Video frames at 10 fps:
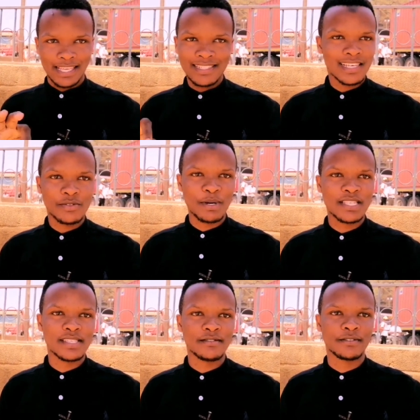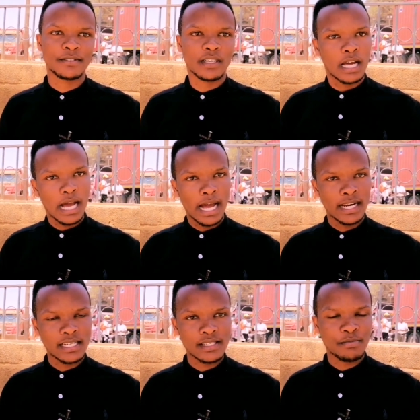it's expensive. I'll
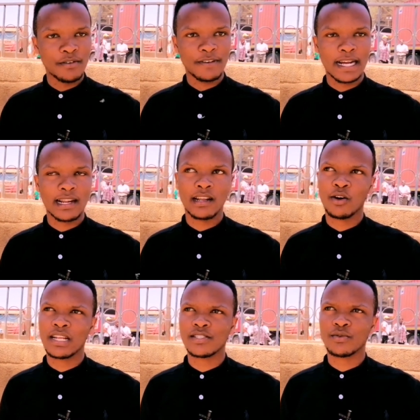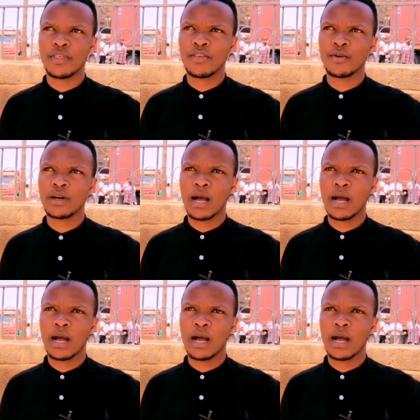just be frankly honest with you.